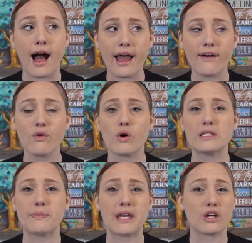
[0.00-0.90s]
I have always
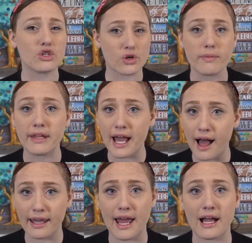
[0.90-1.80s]
been extremely
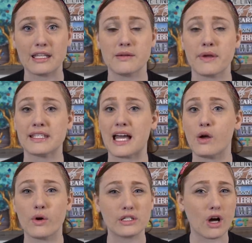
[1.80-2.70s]
high in academics. I
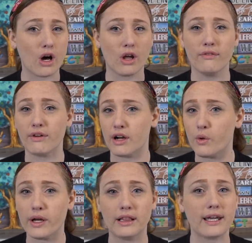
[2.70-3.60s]
always caught on very
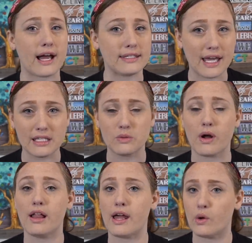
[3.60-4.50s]
quickly. I test
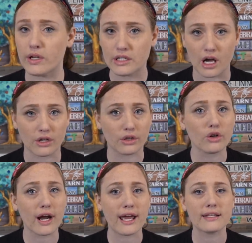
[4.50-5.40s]
well, I always got good
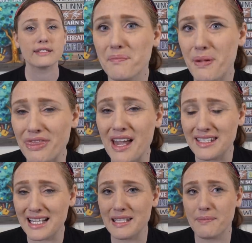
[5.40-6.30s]
grades, but that
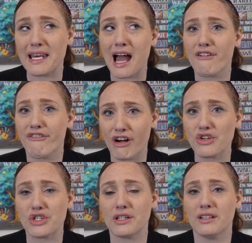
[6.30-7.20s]
doesn't mean I
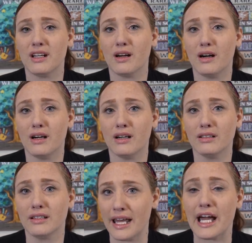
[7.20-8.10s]
functioned
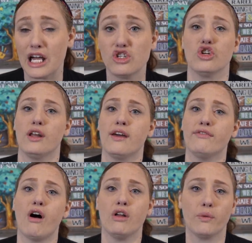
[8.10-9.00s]
like I should
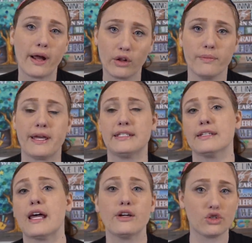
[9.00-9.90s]
have on a regular
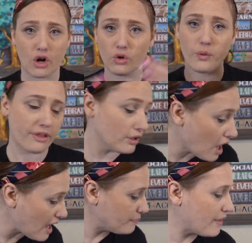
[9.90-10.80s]
basis. I struggled with a
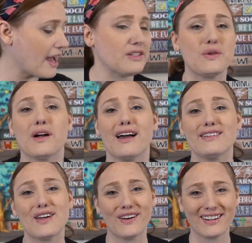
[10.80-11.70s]
lot, as you
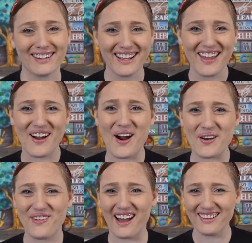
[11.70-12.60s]
guys are, are
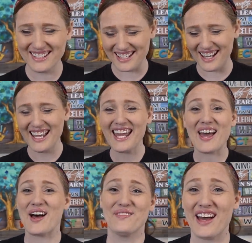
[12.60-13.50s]
about to
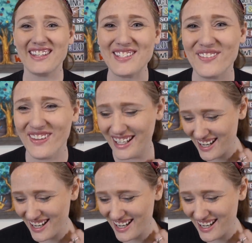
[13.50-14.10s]
about to find